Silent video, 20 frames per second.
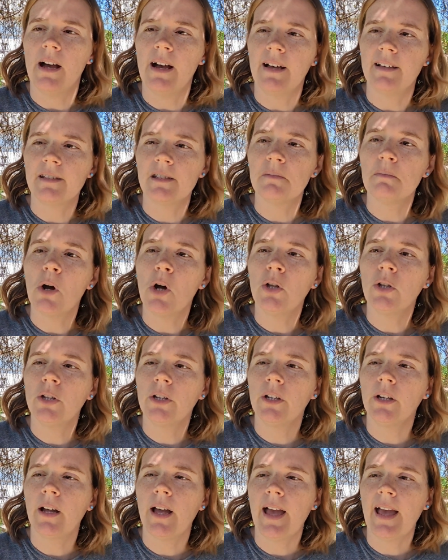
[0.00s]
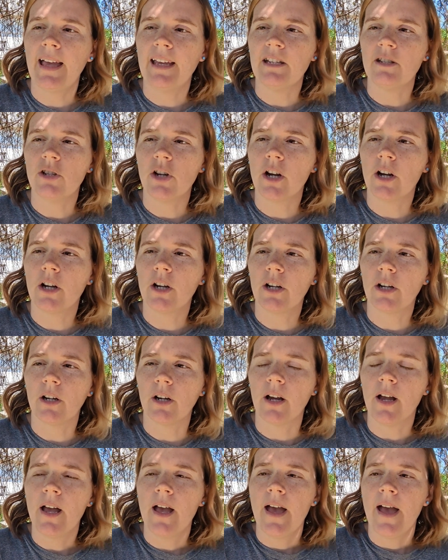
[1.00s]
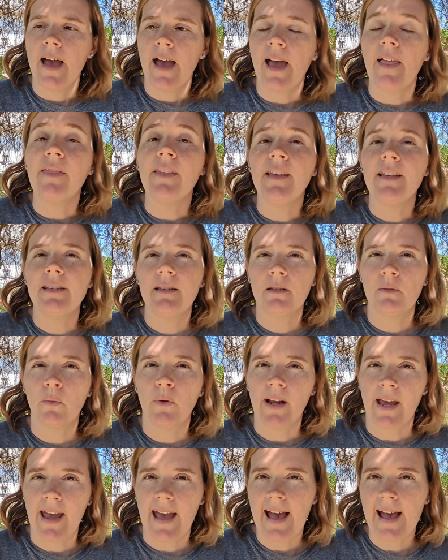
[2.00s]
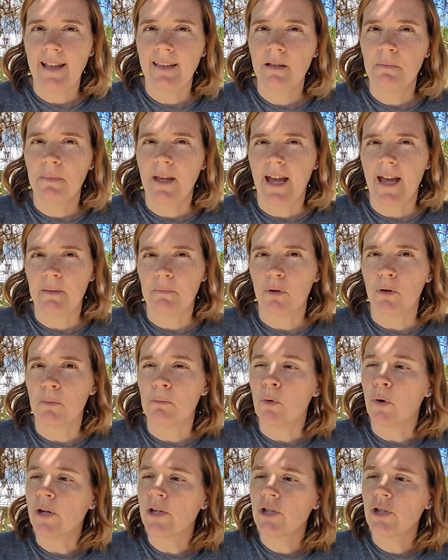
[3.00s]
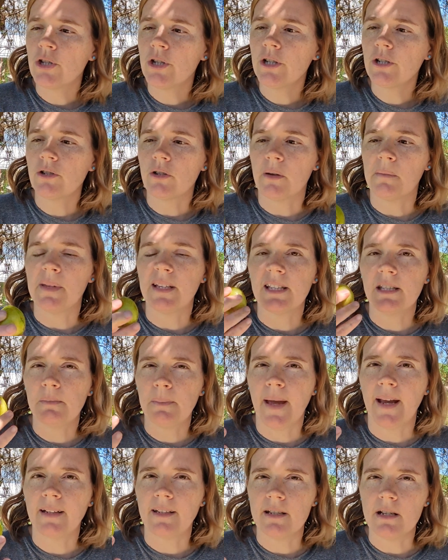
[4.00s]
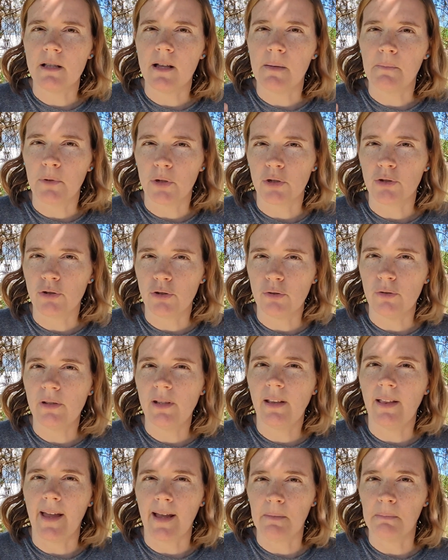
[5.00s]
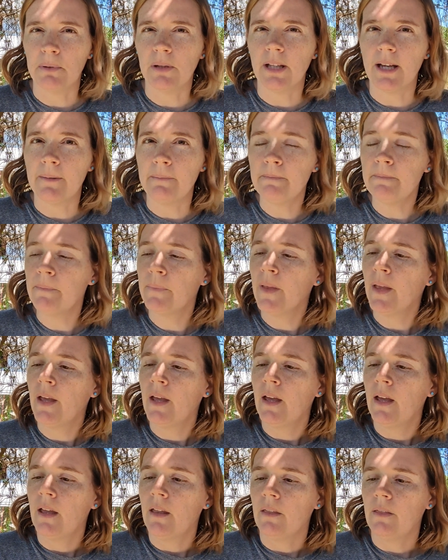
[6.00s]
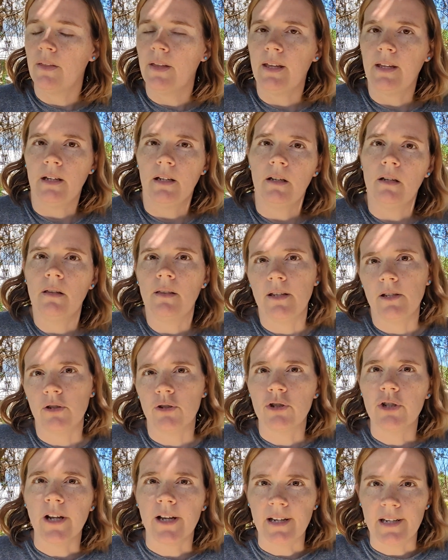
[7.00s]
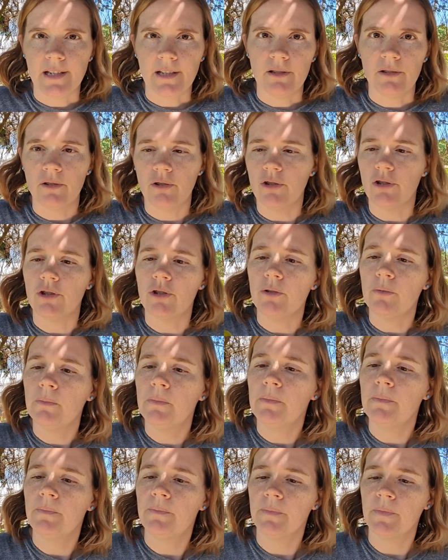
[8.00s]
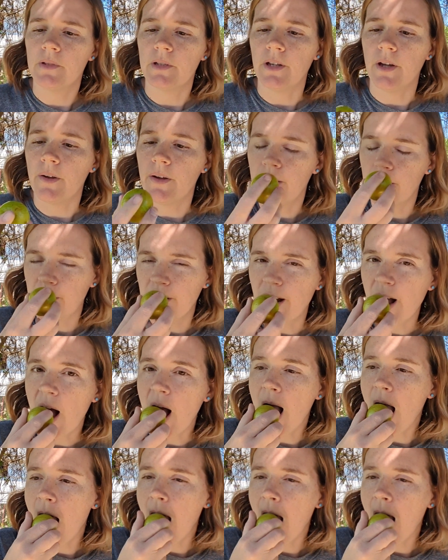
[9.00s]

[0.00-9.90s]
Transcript: smaller and darker. And these, when I had them, they had more moisture, so I'm expecting a lot more juicy, like a plum, than your Chinese jujube. So here we go.